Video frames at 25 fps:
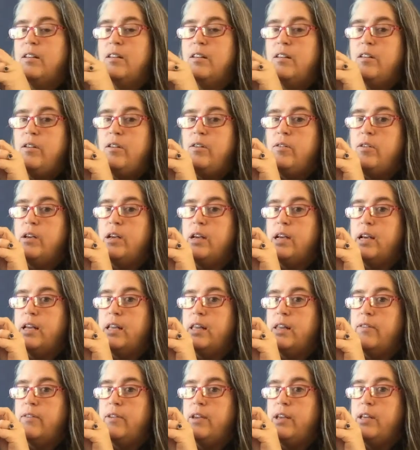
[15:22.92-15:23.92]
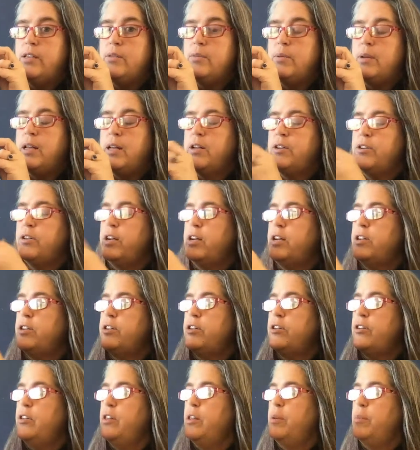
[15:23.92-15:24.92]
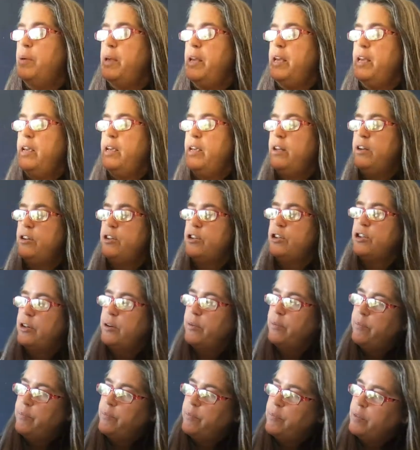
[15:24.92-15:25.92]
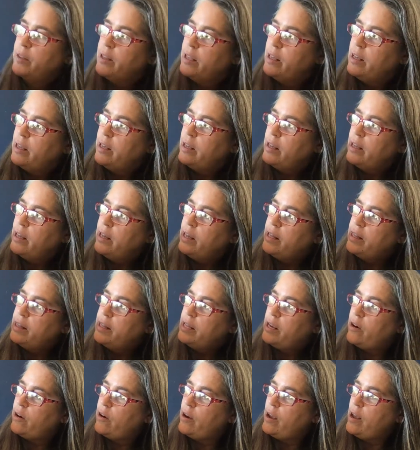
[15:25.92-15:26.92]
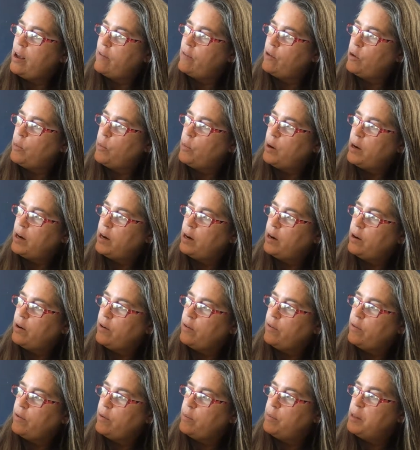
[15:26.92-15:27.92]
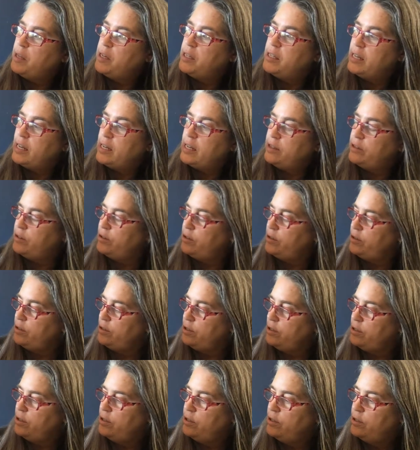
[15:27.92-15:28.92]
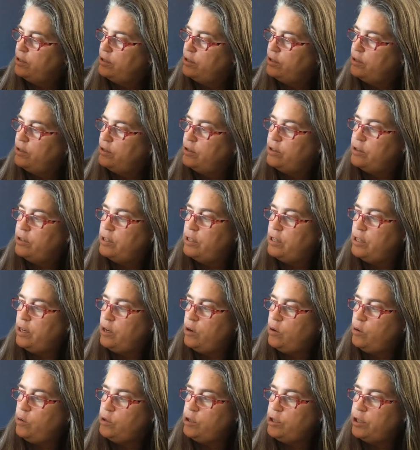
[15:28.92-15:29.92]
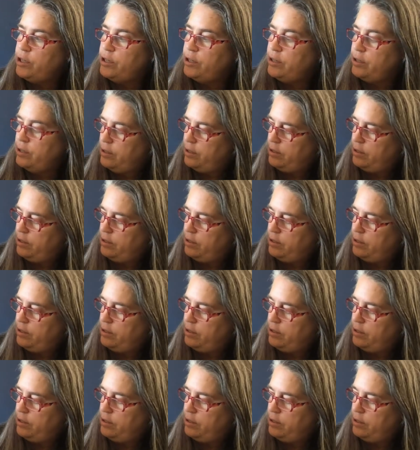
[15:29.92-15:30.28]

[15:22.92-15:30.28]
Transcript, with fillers: You can count the V's while I try to turn the page. They are everywhere from the desert to the ocean.